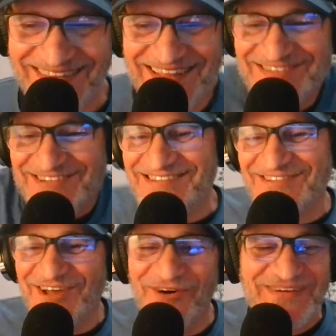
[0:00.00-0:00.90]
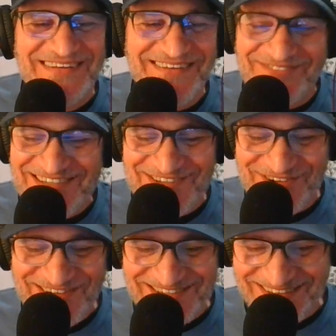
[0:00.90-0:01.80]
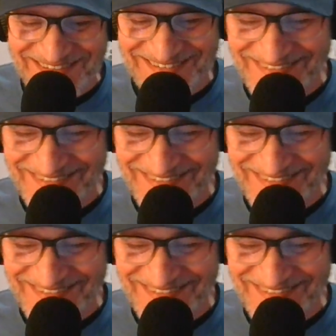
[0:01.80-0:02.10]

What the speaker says: That's just all we do. We just hurt each other.